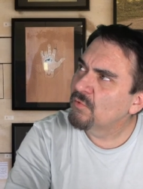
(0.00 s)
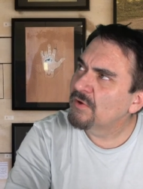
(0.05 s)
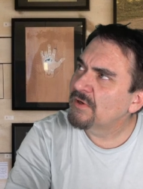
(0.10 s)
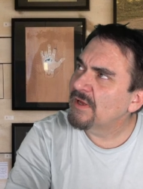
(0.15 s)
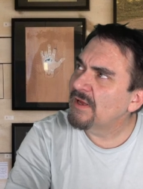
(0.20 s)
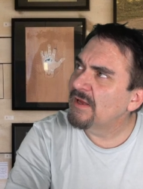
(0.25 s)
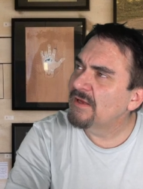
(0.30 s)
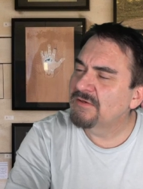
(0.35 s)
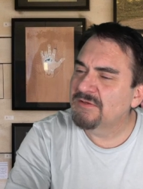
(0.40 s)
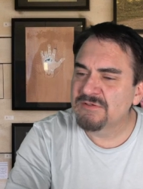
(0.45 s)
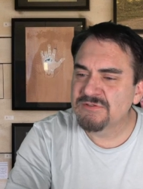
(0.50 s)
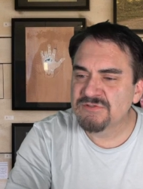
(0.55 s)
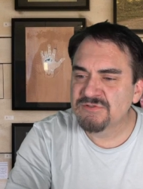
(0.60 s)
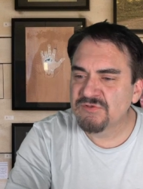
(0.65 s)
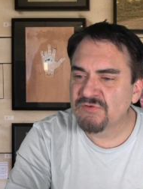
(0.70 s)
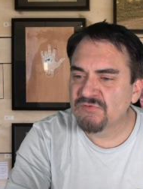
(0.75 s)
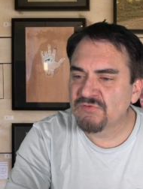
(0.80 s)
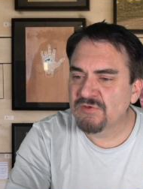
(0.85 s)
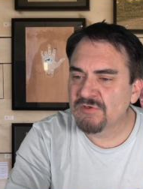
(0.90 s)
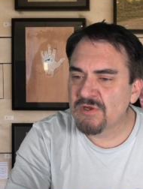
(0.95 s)
We're going to end it in
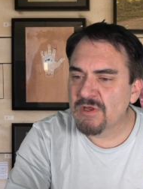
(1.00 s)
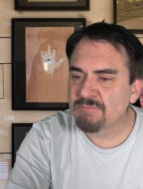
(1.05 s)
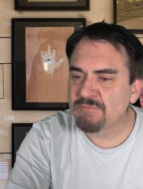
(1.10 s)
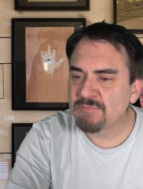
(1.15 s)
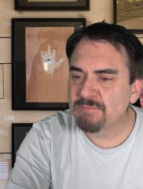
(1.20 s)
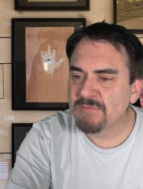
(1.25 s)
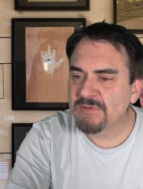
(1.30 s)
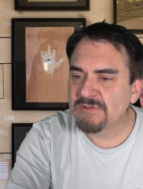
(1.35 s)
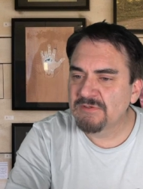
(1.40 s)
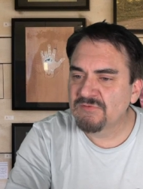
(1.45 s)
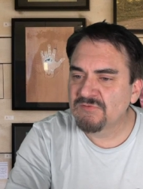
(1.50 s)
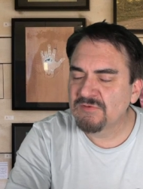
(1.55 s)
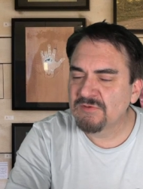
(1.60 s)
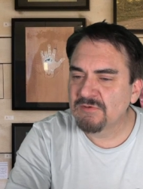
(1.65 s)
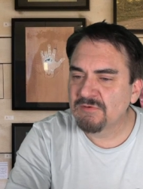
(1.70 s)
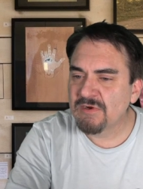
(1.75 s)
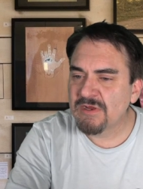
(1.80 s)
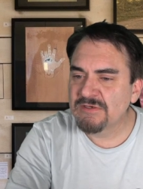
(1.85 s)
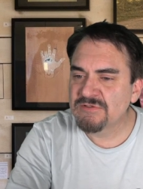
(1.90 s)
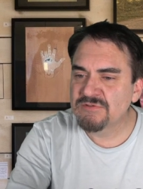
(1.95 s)
just a couple minutes
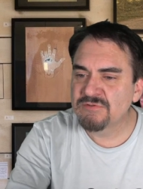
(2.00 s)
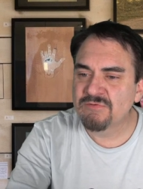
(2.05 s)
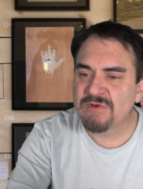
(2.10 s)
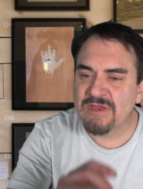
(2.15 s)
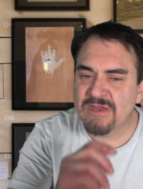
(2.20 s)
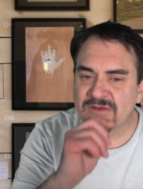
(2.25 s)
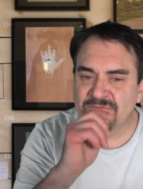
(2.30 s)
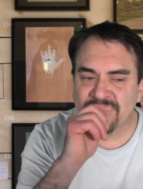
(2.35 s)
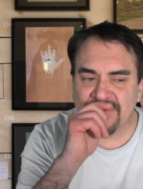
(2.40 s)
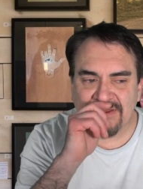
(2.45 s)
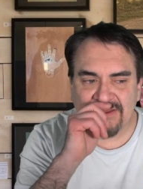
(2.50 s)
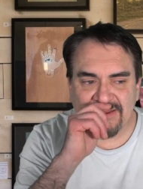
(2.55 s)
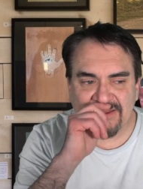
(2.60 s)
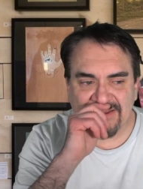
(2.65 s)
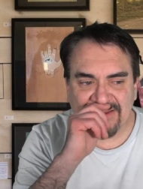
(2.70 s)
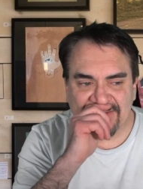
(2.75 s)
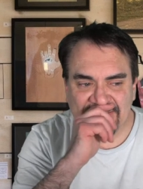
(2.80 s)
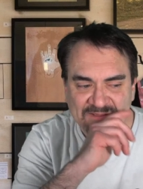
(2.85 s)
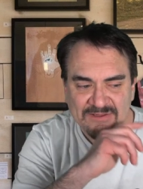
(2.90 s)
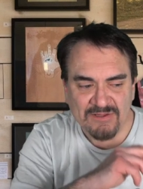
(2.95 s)
here. I do have
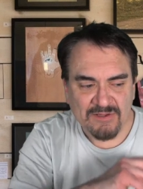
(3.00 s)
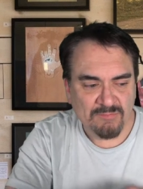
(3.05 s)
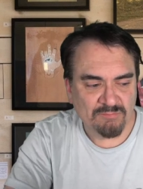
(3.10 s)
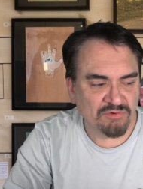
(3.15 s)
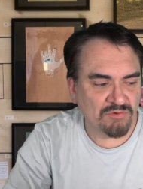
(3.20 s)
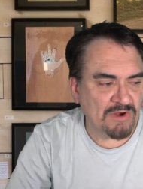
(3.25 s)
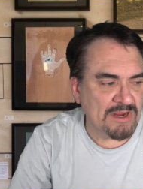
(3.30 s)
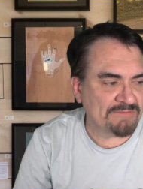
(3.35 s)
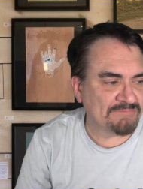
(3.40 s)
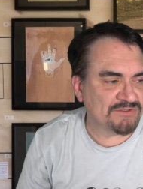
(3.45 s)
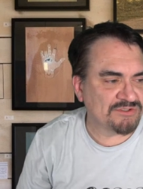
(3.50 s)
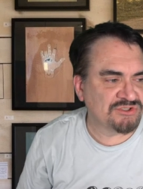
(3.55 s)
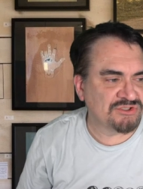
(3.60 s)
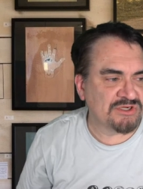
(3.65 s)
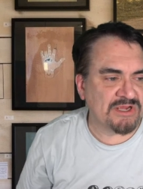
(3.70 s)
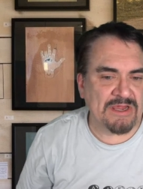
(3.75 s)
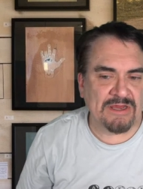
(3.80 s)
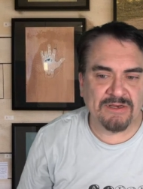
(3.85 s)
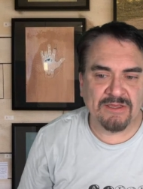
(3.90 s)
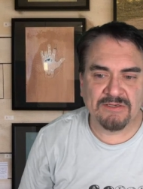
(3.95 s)
a private
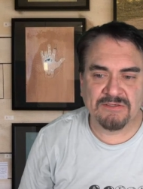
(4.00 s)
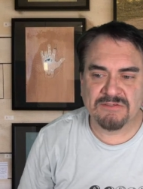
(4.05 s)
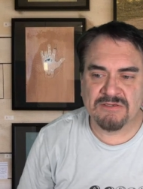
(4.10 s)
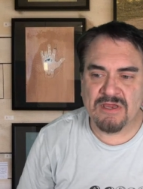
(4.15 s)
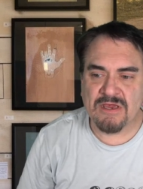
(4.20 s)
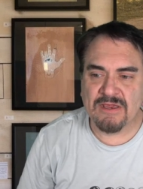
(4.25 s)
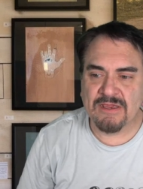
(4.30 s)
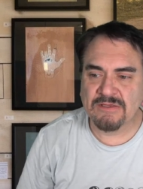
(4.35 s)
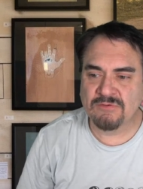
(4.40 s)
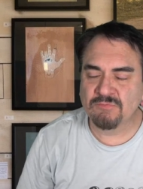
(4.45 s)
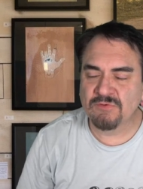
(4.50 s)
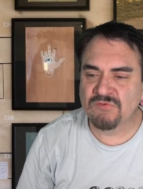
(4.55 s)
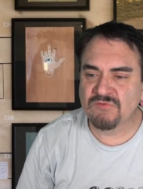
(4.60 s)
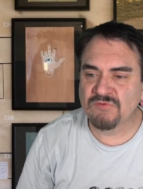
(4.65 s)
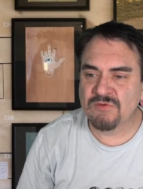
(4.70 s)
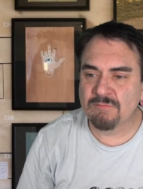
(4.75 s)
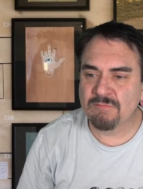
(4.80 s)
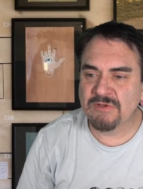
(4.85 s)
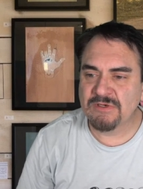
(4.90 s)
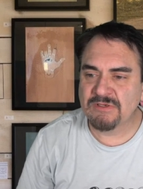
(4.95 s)
chat at 9 with
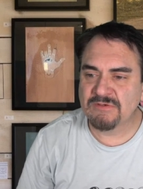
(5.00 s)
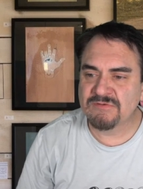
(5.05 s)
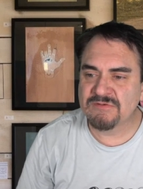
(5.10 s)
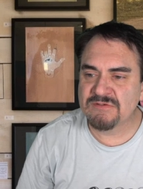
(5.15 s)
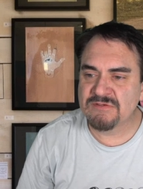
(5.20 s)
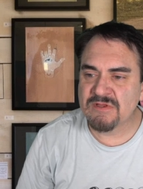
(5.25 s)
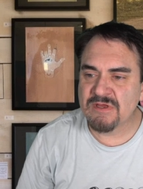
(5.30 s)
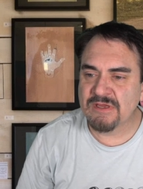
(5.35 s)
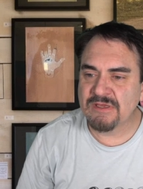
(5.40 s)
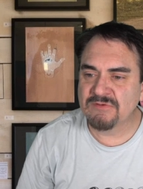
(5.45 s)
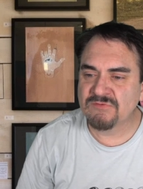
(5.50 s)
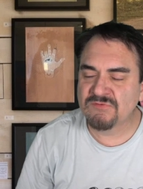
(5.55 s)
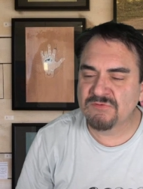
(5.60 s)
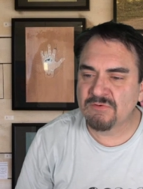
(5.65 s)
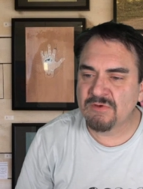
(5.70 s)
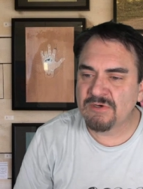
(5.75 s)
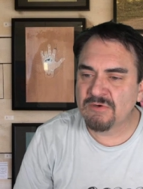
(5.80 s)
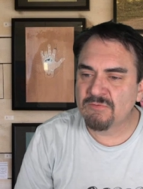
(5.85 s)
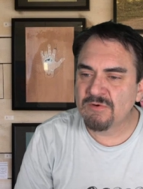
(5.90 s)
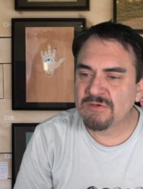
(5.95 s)
somebody tonight,
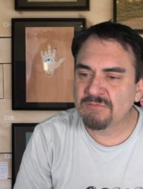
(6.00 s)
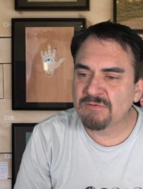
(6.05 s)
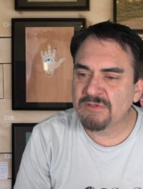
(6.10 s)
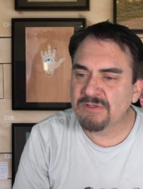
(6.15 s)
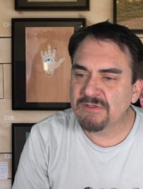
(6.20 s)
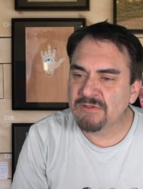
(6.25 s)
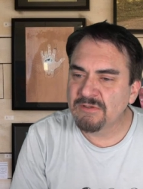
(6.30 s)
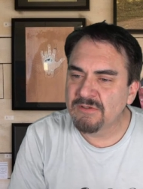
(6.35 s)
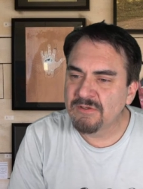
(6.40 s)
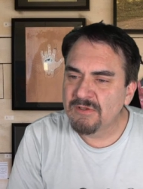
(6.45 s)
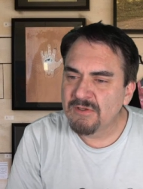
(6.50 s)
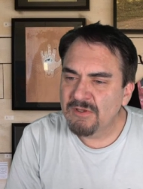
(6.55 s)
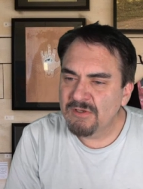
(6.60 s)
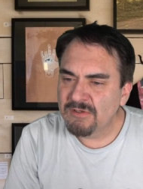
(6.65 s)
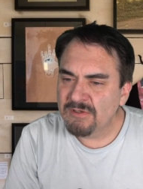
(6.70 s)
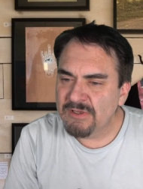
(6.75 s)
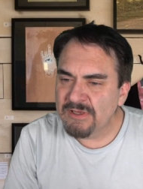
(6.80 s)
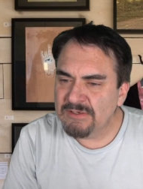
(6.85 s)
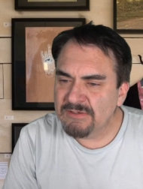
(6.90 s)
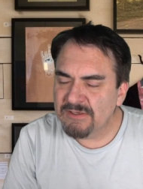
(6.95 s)
so I don't want to be
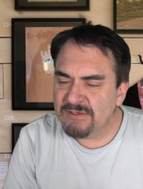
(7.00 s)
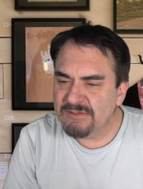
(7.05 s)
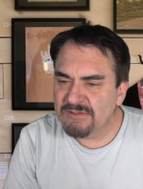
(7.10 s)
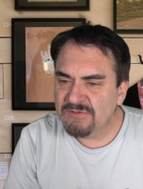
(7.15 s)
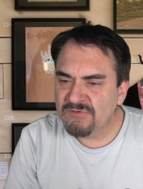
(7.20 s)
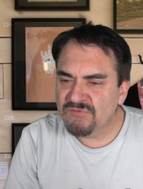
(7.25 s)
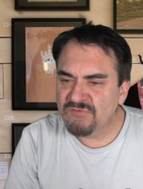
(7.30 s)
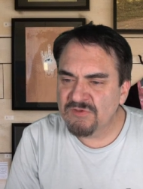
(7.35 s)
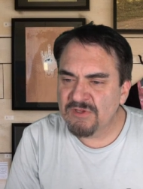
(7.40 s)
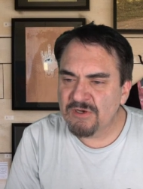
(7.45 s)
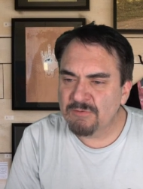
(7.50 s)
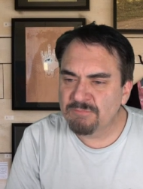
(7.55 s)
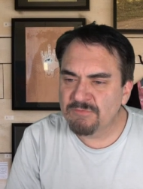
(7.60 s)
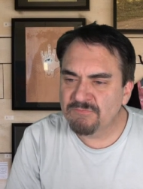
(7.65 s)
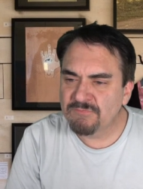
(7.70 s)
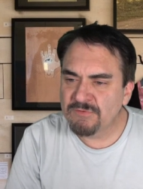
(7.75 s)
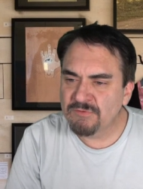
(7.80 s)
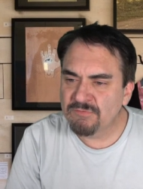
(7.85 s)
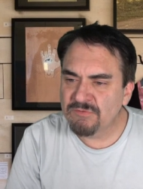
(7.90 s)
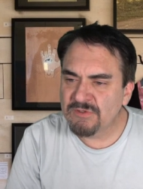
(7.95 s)
late, and I need to set up
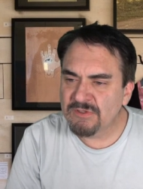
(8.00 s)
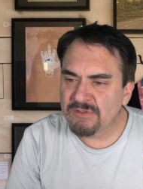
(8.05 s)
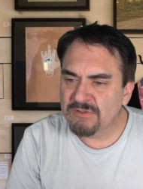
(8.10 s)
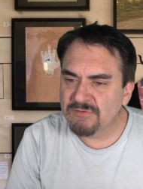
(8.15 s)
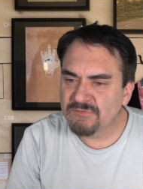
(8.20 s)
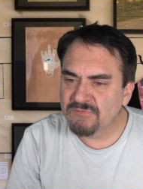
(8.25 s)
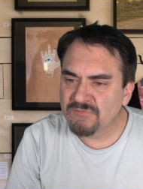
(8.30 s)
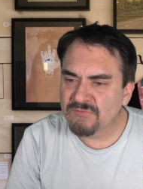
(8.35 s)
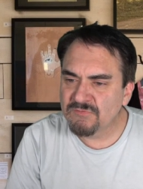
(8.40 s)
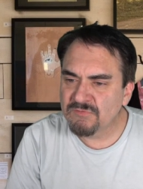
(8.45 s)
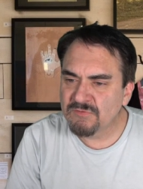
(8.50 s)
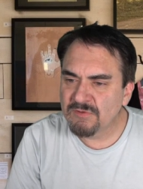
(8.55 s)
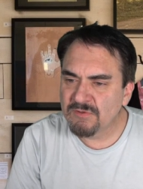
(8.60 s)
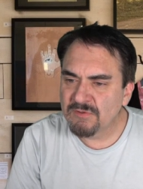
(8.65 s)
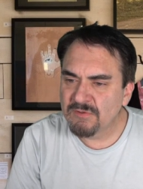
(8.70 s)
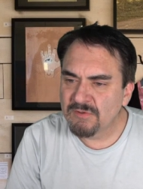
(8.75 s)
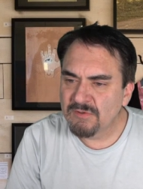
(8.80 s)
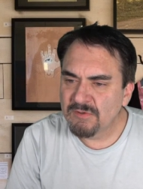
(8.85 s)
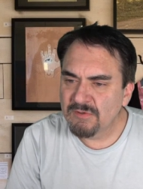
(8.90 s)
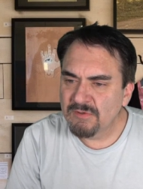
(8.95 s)
a few things.
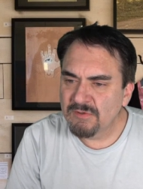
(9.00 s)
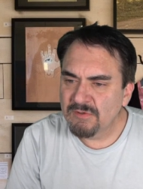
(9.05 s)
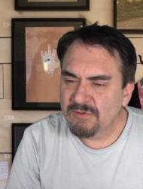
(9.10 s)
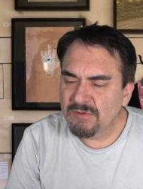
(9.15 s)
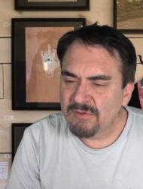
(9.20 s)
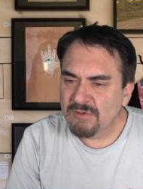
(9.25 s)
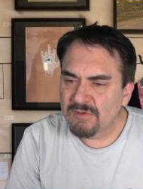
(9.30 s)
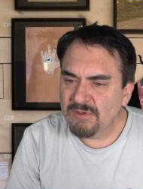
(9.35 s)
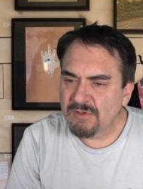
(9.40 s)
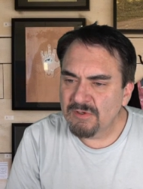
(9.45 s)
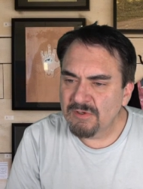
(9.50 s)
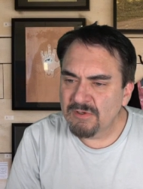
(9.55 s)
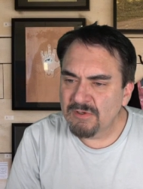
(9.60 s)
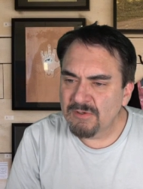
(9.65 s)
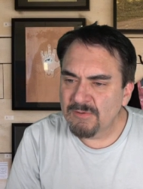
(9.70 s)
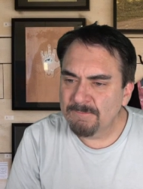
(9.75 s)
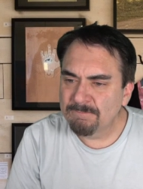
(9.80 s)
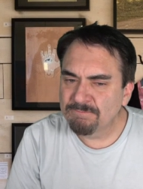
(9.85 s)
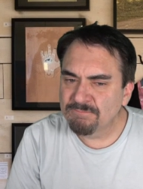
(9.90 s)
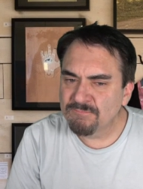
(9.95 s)

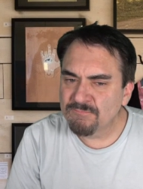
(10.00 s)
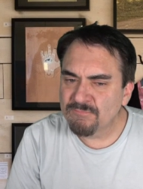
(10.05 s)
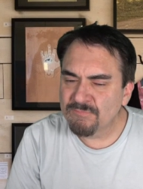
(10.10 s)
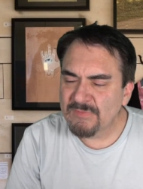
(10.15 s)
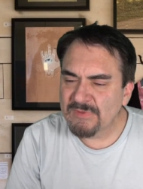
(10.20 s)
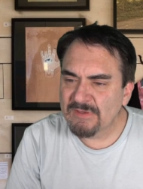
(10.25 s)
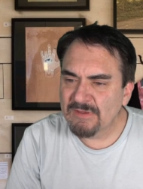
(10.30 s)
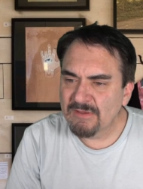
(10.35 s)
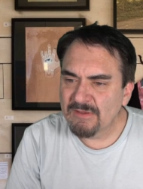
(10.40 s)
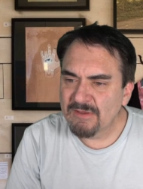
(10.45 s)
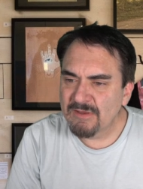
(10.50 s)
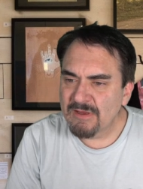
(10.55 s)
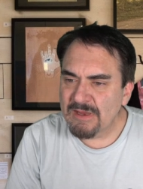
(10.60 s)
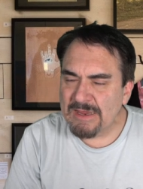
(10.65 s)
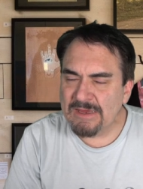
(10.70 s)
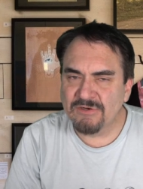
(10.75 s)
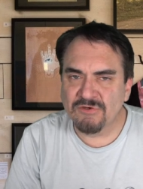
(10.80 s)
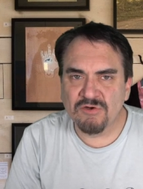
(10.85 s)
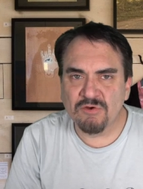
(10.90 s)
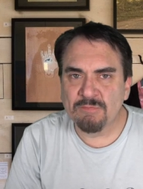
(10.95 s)
I
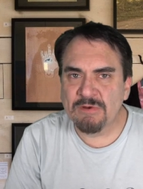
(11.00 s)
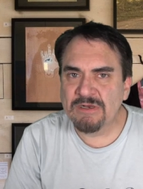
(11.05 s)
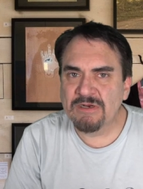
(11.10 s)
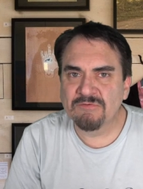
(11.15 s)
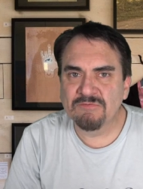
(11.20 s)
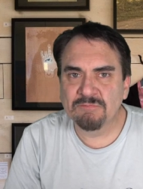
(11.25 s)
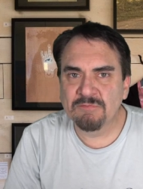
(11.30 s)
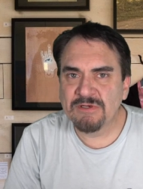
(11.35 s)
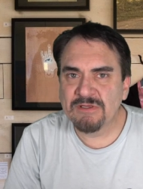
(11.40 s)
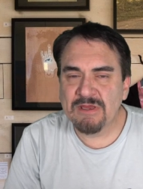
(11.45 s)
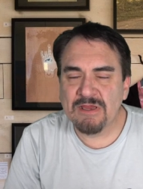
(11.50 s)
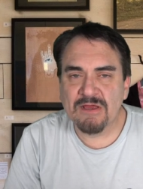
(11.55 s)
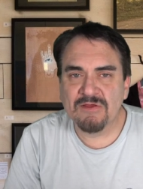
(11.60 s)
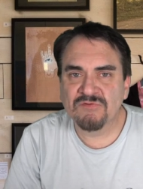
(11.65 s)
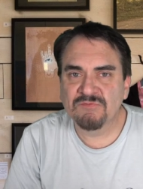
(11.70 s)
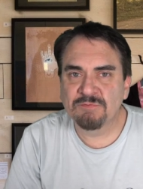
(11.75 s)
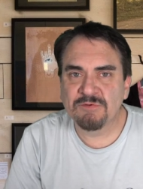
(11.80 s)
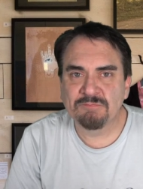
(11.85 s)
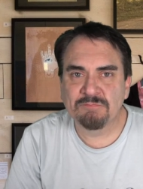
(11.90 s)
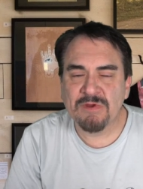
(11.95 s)
don't know about everybody
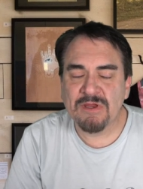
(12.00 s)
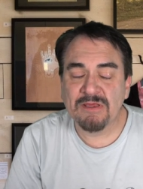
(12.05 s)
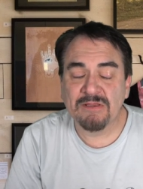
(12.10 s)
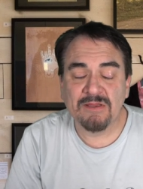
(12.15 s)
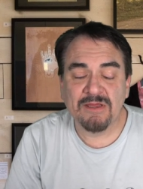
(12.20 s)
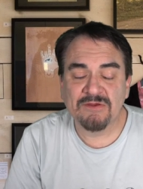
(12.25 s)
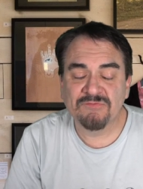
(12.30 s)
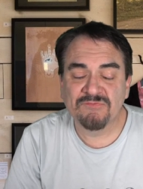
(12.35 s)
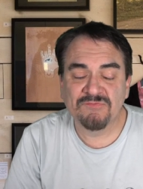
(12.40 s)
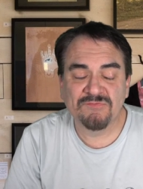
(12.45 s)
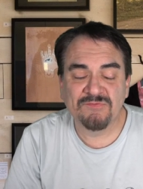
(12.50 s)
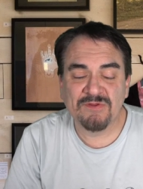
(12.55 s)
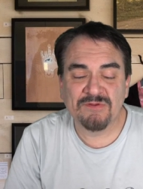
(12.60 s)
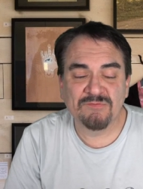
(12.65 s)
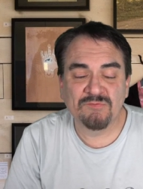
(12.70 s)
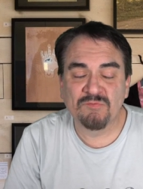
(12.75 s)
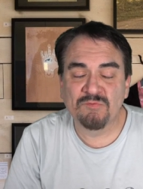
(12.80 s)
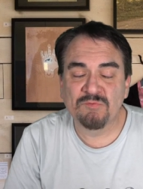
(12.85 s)
else, but my life